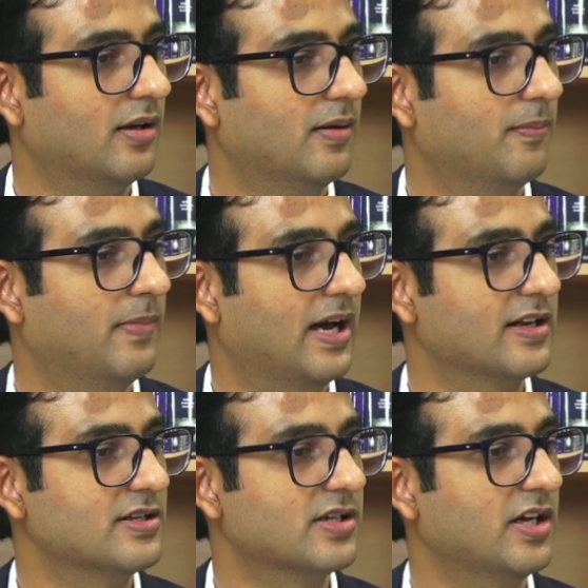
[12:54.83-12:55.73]

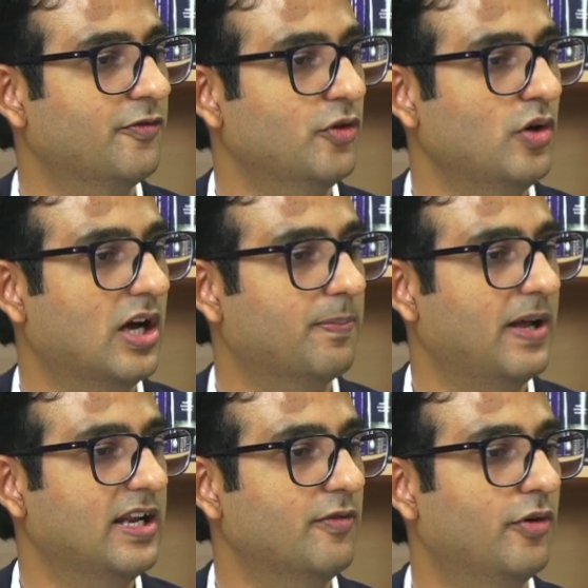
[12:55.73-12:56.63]
marriage if you are
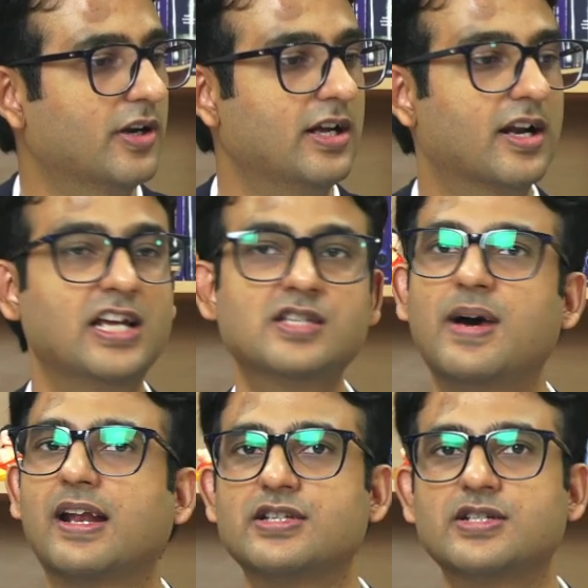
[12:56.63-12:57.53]
planning for an arranged
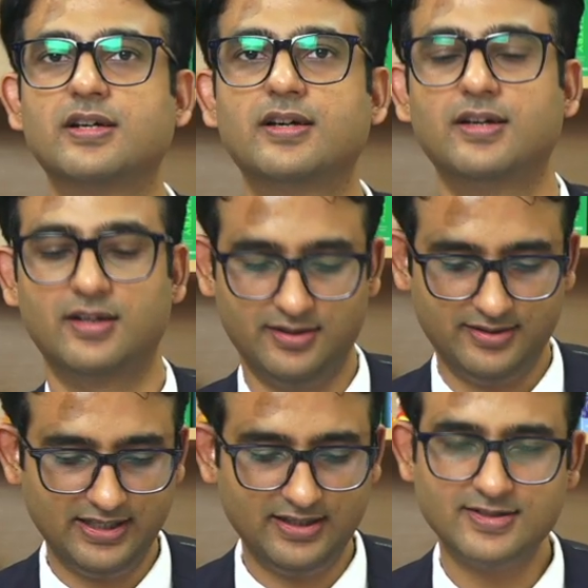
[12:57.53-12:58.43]
marriage
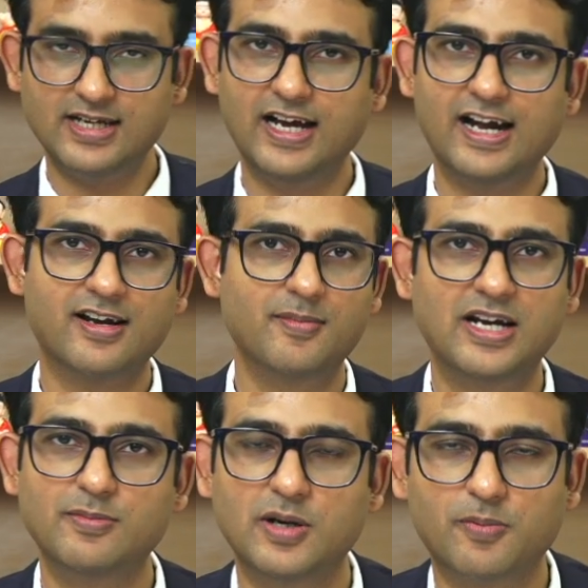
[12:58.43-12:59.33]
then psychiatry
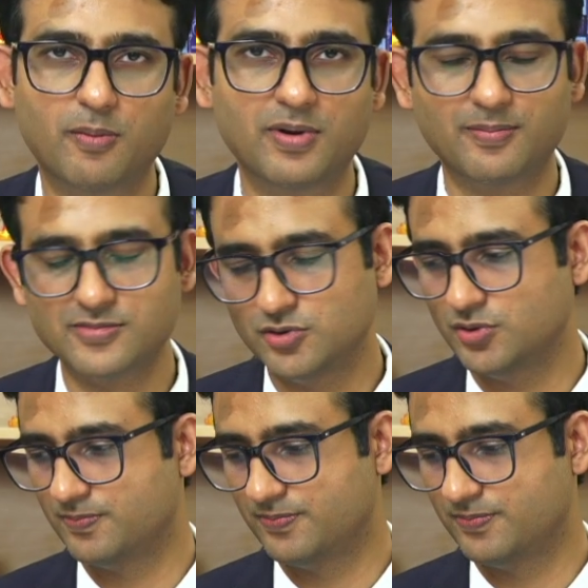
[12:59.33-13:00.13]
might be a problem so